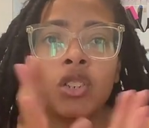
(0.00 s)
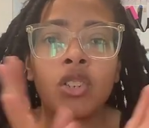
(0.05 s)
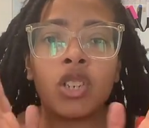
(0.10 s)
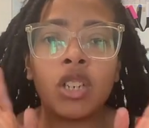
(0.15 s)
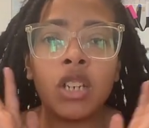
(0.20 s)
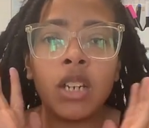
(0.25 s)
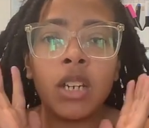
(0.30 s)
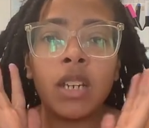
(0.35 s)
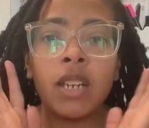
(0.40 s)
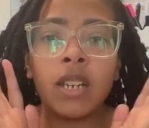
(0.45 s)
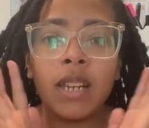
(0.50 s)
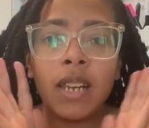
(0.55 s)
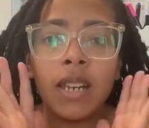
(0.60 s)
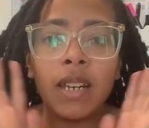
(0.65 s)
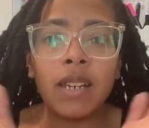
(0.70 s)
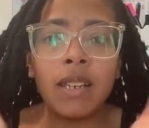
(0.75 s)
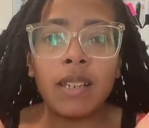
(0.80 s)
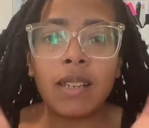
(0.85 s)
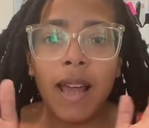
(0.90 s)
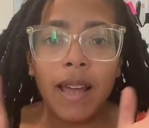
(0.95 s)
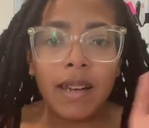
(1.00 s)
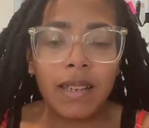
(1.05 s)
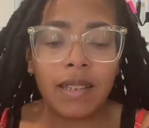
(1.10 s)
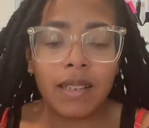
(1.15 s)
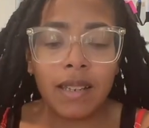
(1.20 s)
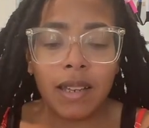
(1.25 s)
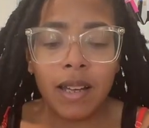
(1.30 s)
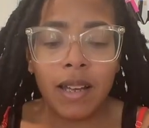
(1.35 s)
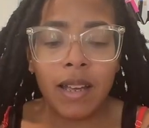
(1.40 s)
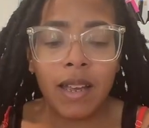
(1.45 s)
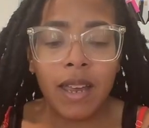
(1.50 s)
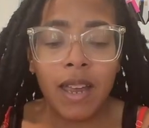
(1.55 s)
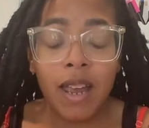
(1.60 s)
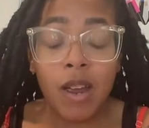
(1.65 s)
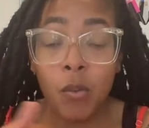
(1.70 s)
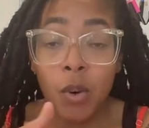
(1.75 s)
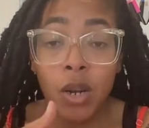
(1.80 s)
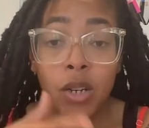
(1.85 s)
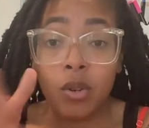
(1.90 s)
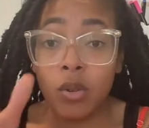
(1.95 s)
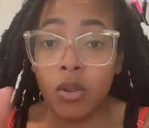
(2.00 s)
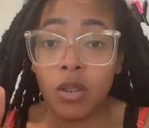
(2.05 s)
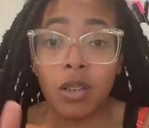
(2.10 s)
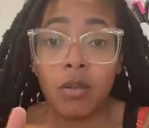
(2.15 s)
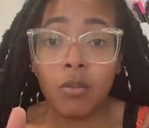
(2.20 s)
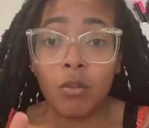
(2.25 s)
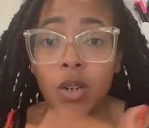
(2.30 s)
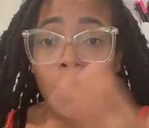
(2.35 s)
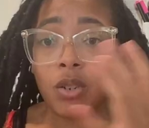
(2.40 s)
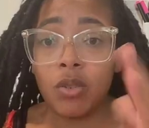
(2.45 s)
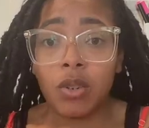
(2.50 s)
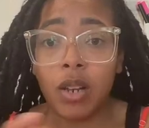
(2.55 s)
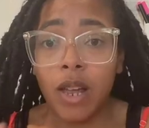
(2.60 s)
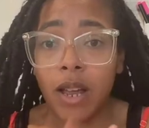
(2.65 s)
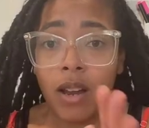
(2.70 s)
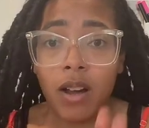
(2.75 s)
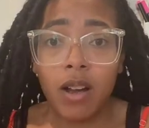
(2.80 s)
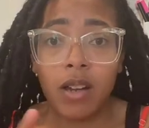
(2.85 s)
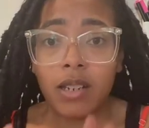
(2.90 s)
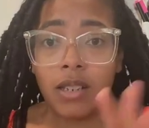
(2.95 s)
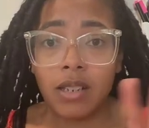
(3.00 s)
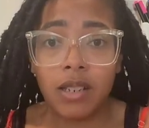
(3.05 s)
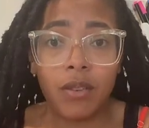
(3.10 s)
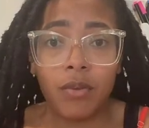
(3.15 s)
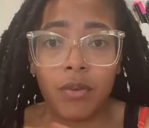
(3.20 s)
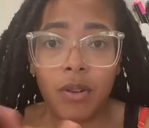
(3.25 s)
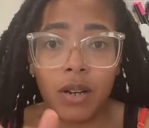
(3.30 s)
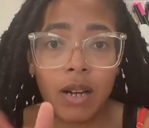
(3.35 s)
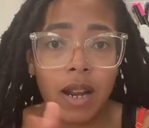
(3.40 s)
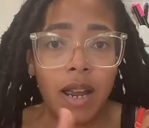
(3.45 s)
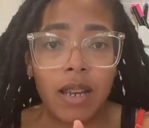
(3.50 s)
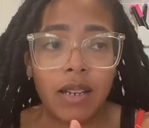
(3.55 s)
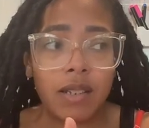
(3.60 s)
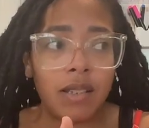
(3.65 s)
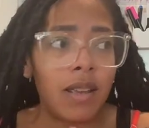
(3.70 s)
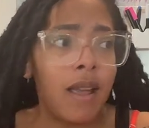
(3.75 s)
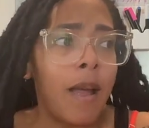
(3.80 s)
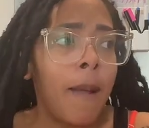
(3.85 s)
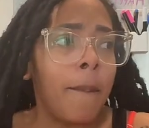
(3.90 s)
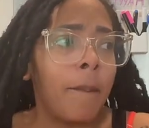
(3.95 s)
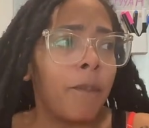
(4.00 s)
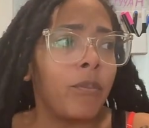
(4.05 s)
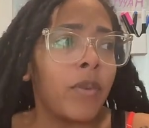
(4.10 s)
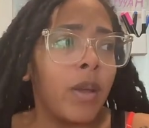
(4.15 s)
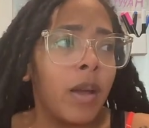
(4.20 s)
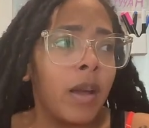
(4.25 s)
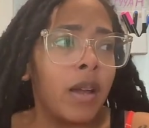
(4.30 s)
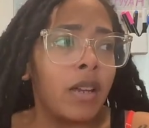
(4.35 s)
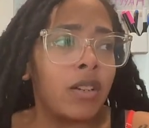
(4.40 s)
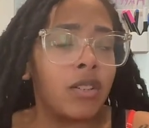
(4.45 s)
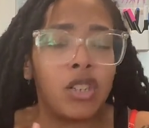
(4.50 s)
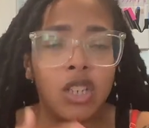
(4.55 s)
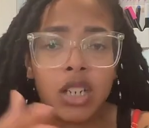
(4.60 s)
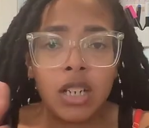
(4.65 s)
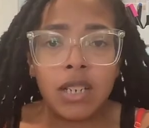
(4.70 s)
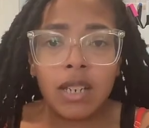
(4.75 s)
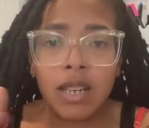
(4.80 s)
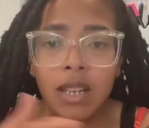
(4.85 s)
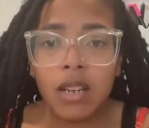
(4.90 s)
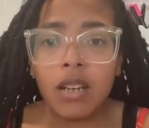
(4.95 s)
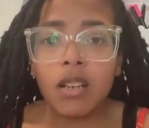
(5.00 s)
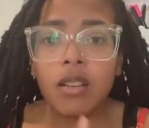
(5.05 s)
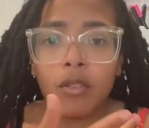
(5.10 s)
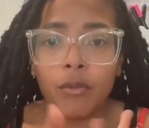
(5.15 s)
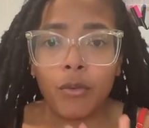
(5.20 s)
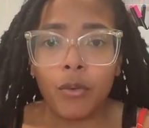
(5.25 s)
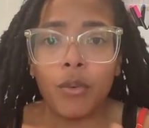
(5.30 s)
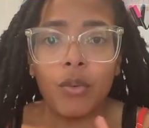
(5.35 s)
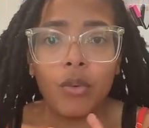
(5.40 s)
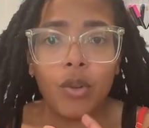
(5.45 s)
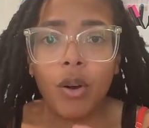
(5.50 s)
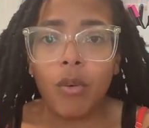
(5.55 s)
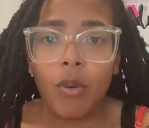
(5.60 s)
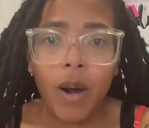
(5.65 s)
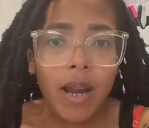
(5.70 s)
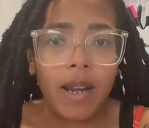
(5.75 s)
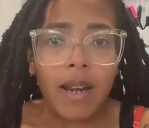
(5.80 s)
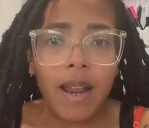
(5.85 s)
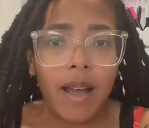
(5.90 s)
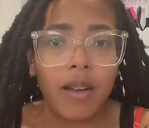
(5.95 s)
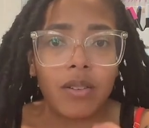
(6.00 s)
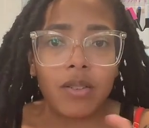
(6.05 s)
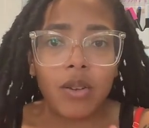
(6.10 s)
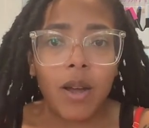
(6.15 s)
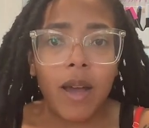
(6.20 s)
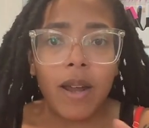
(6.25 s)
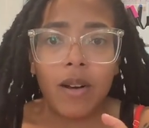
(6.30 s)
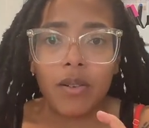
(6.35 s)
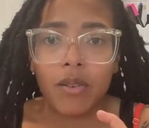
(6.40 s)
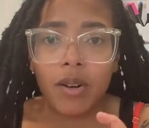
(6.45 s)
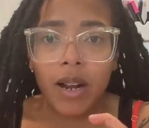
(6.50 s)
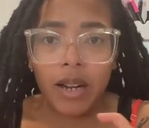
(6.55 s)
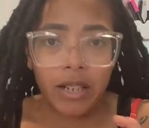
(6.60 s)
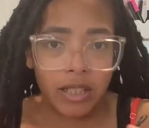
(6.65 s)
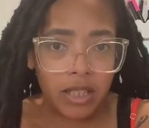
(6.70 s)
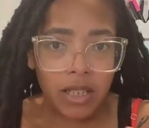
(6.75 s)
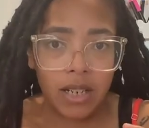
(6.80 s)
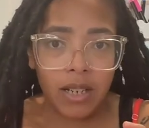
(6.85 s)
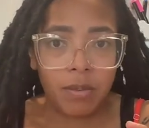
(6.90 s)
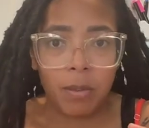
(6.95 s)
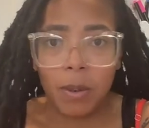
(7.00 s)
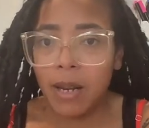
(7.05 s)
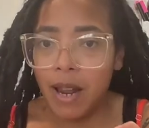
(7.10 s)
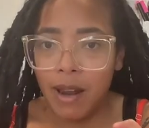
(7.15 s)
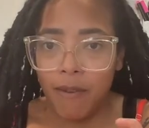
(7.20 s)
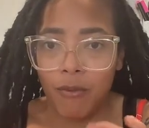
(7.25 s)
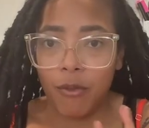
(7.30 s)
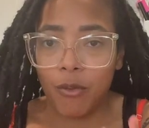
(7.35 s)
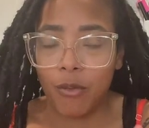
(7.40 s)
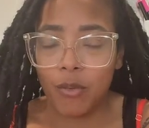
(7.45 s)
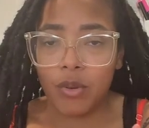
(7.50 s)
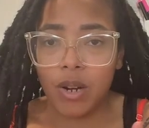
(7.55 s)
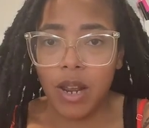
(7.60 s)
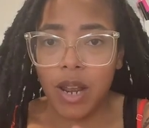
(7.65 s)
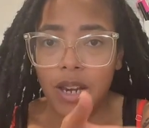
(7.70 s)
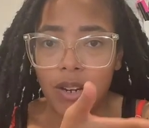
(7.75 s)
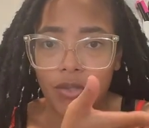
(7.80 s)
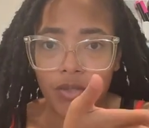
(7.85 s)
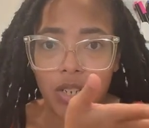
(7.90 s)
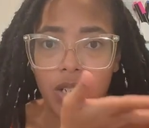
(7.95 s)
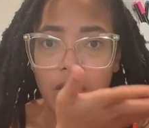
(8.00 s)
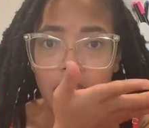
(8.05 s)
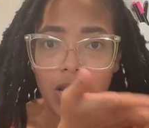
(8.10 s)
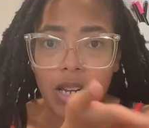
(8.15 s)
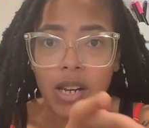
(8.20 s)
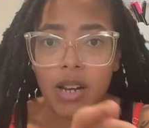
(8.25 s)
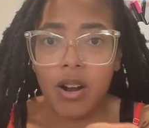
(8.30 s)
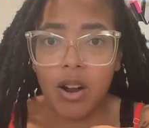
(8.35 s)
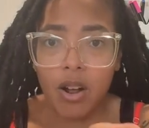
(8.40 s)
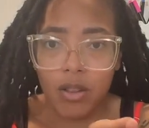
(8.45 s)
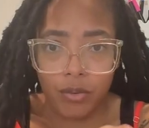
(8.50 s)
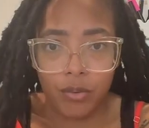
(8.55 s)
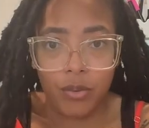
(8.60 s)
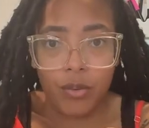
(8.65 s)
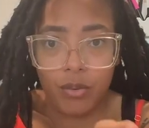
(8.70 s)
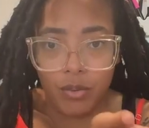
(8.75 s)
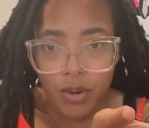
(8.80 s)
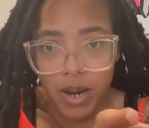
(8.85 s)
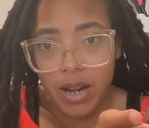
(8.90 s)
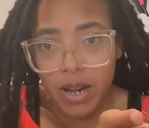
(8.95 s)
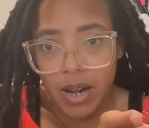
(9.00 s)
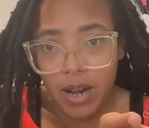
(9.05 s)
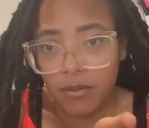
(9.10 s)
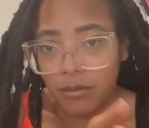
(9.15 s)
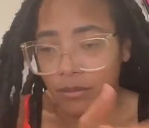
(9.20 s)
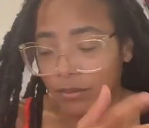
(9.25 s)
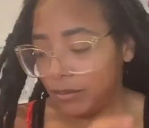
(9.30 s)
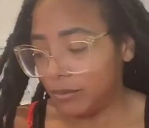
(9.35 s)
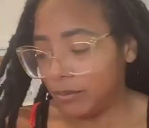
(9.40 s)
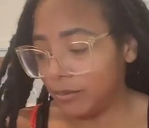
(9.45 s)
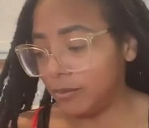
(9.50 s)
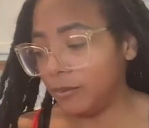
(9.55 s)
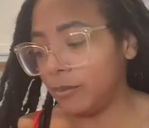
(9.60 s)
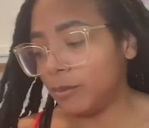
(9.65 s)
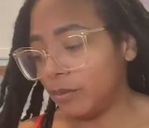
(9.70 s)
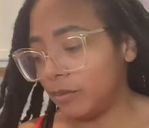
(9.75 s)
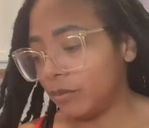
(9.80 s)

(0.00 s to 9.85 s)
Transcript: she get these ideas in her head and we do them we do like all these different nights she's eating the fruit though right now so i don't know how she expect to have a fruit night if she's eating all the fruit right now